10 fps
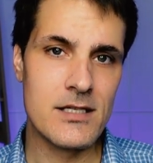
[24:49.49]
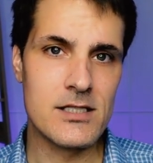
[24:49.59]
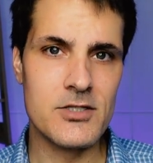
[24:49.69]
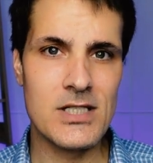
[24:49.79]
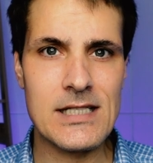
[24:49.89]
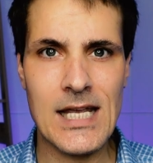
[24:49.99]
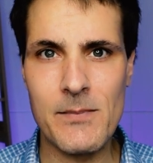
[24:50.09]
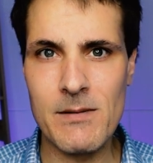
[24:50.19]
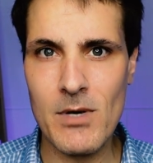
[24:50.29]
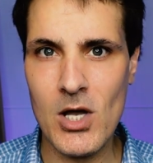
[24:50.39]
So just
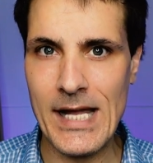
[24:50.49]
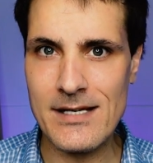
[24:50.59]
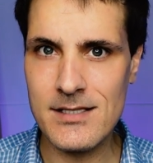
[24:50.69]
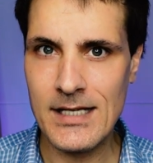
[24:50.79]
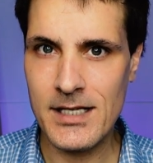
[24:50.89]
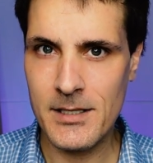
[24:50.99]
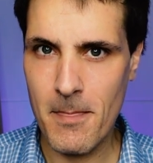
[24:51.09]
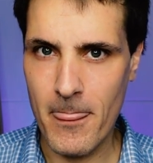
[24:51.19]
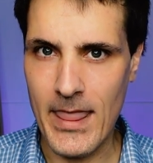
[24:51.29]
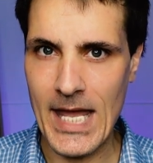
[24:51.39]
keep in mind
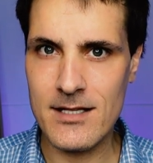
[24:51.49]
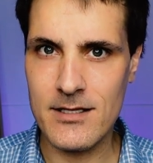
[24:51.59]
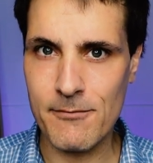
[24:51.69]
that